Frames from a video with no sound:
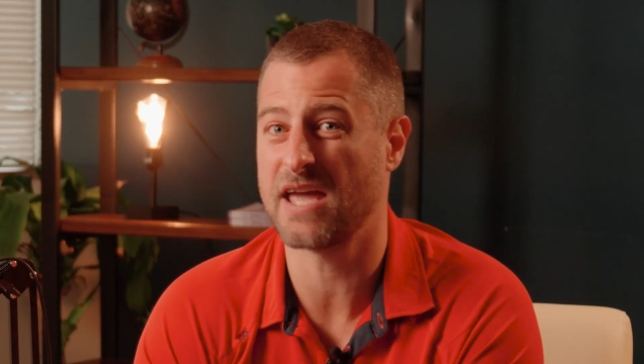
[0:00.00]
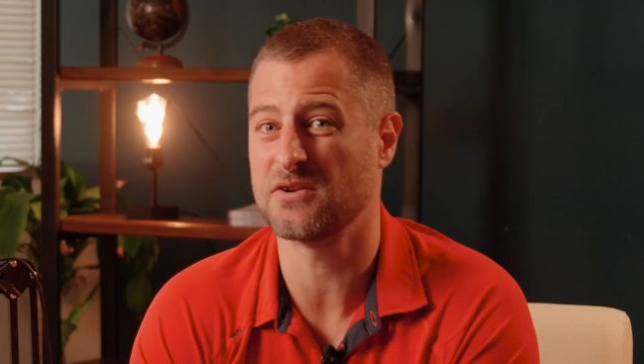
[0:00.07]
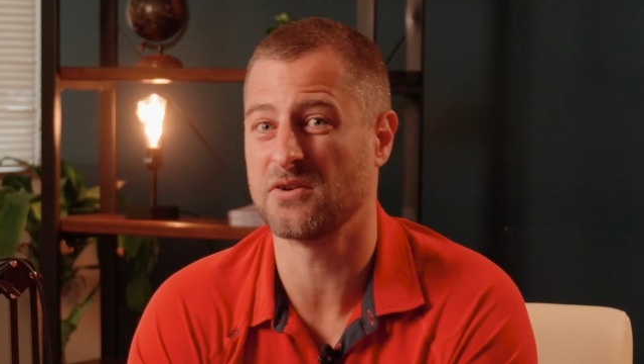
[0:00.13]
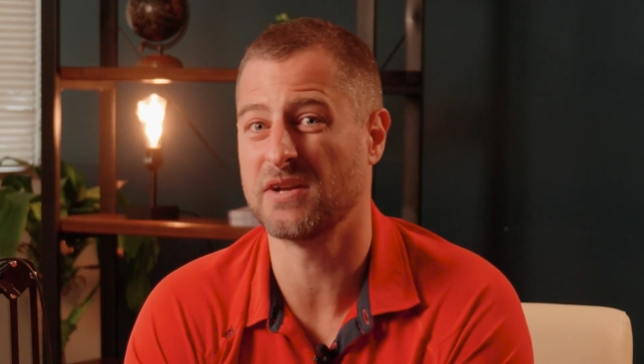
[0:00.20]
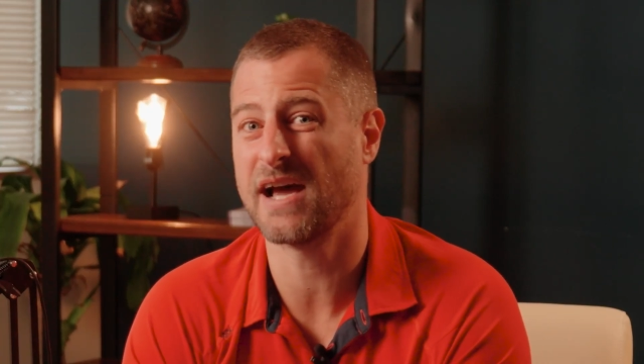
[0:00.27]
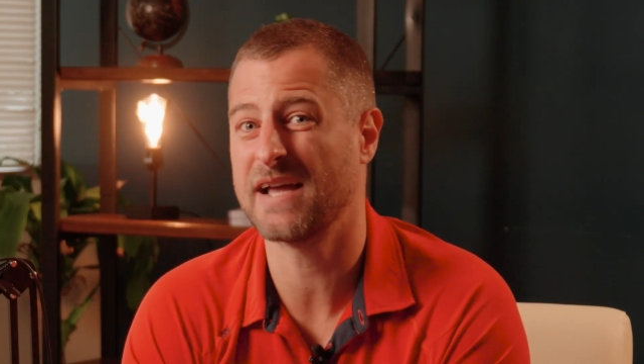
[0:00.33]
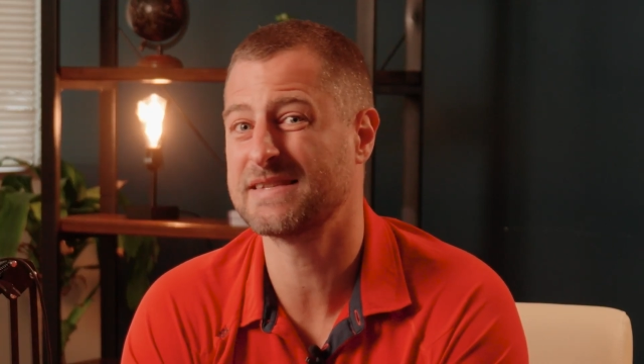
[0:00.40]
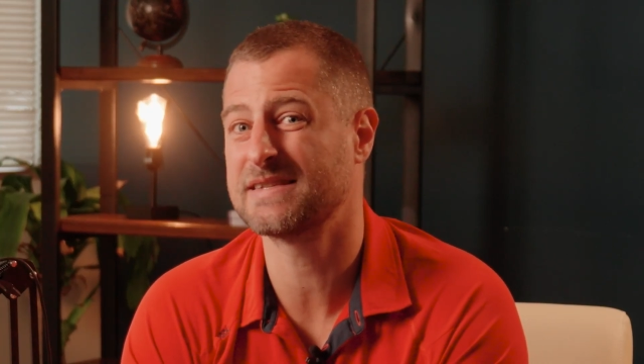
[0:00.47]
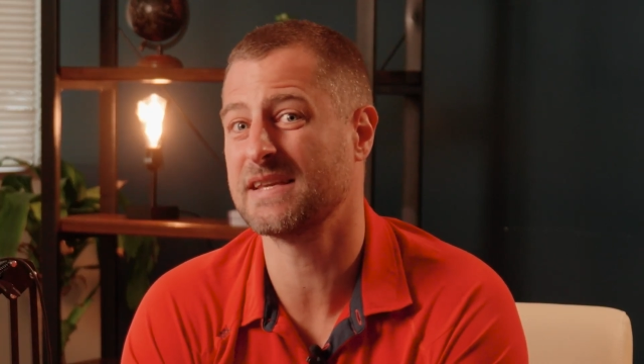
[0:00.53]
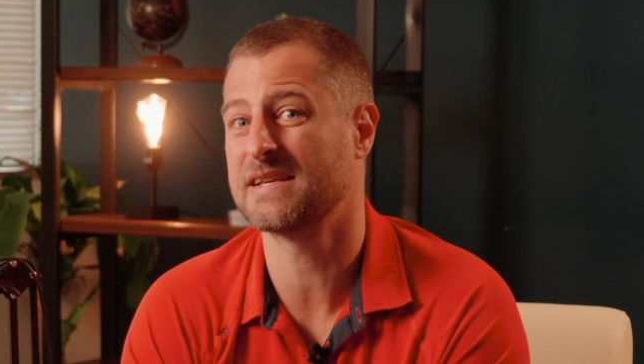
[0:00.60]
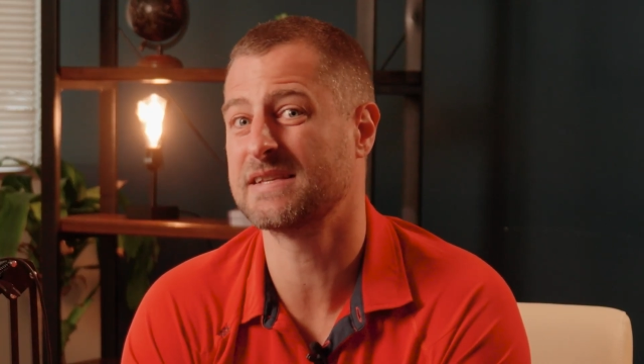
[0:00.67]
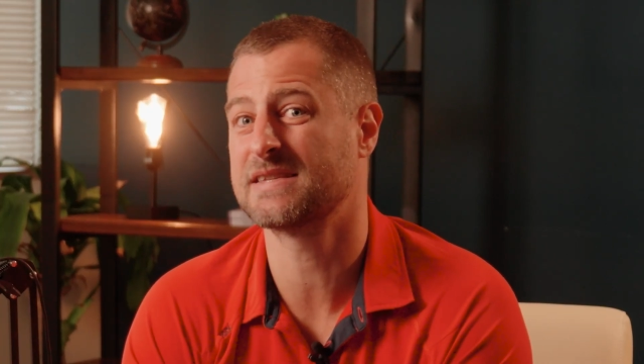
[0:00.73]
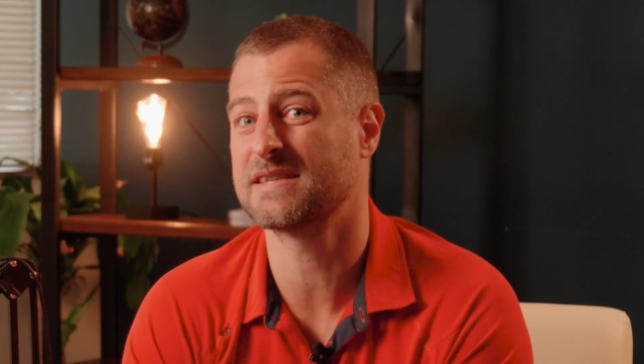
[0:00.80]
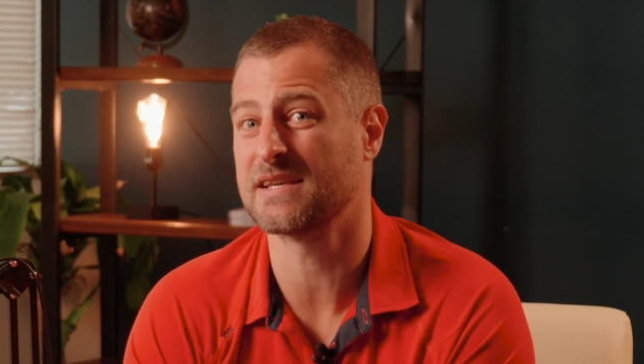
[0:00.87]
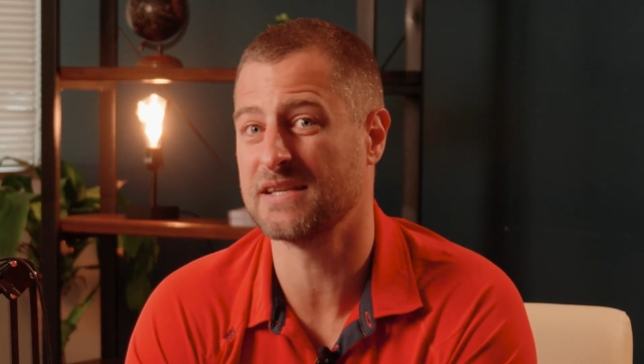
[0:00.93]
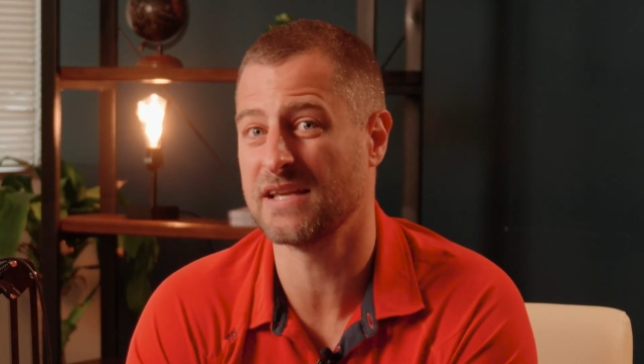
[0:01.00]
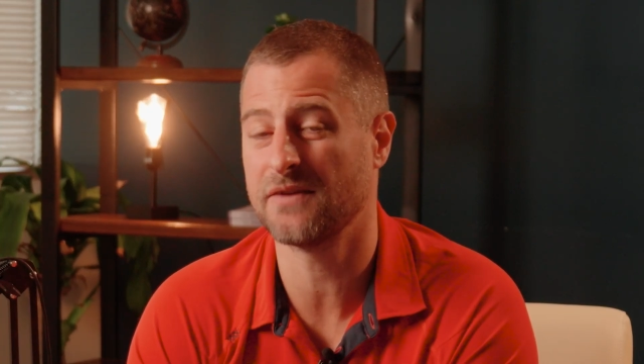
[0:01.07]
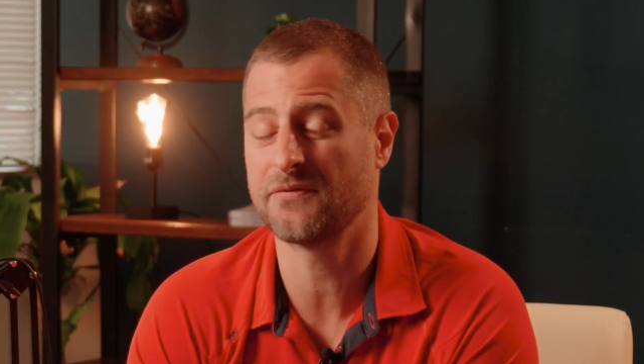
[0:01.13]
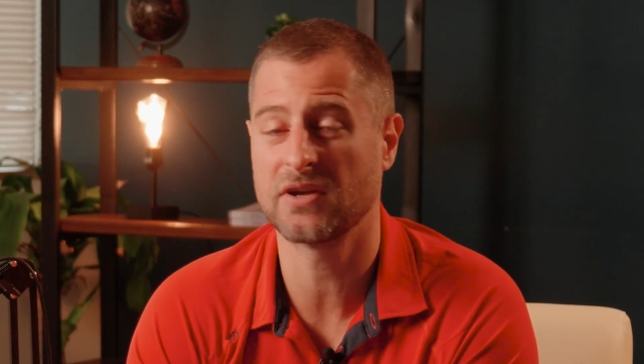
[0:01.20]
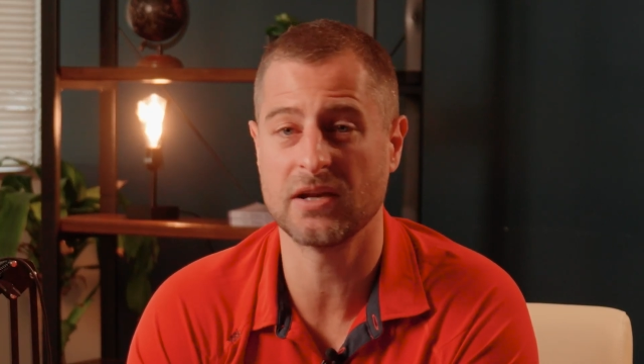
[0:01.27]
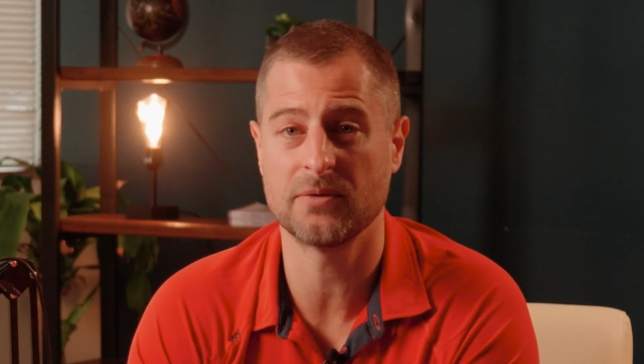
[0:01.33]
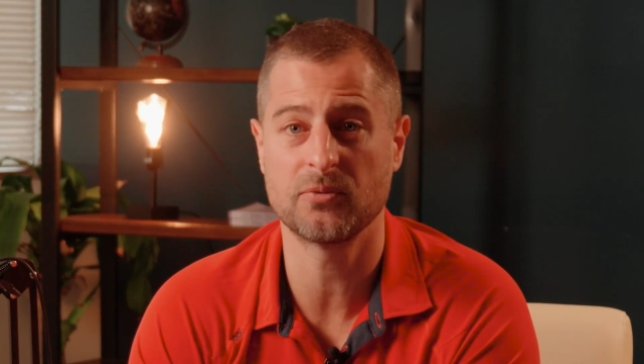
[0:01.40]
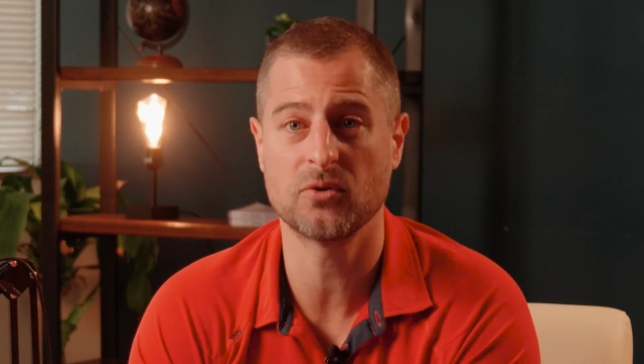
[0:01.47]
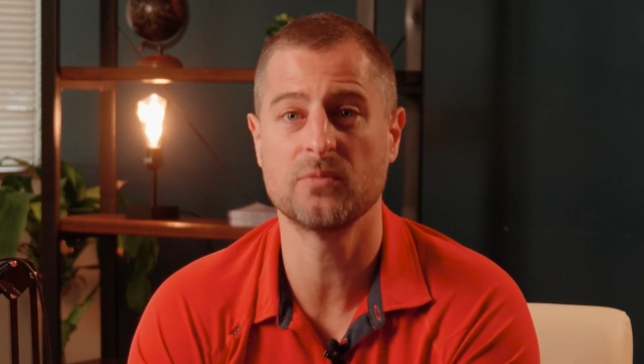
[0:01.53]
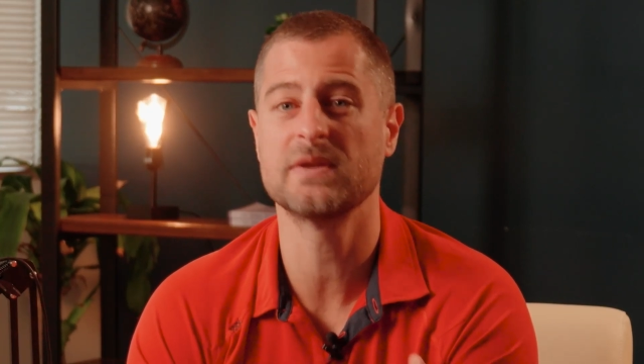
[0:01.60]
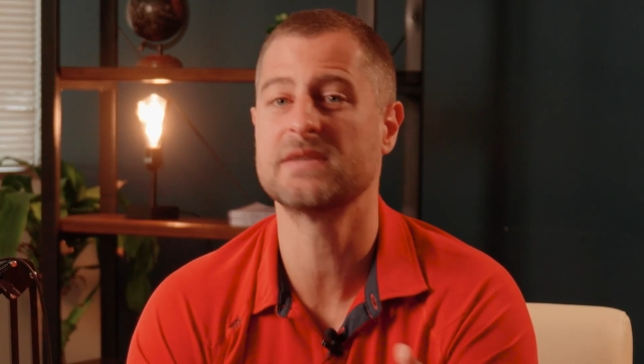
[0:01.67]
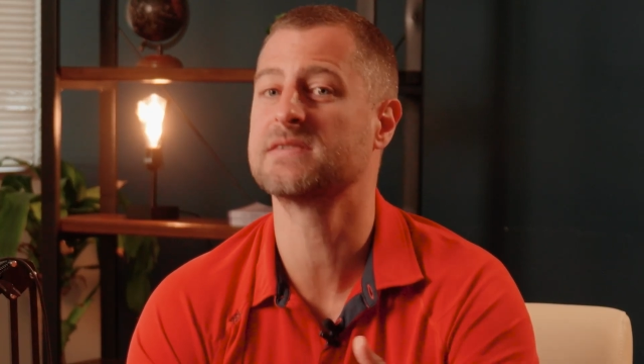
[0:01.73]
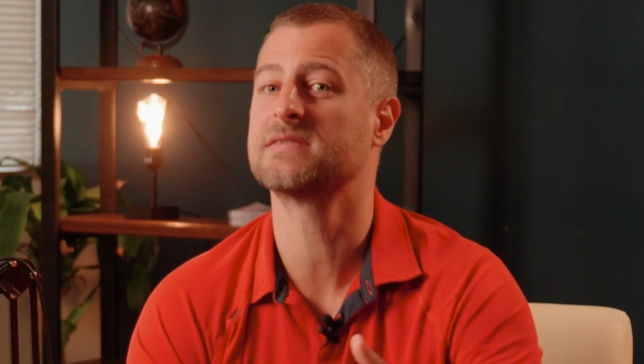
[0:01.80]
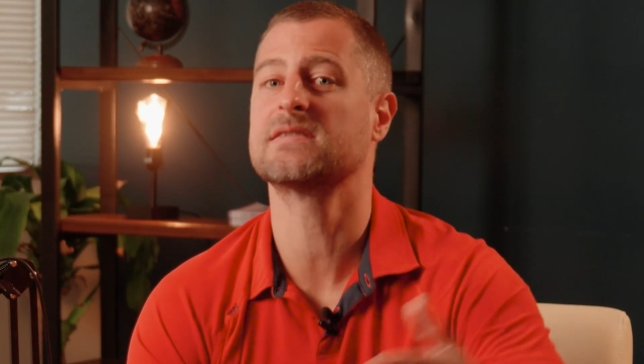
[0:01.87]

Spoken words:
and you're not seeing significant improvements,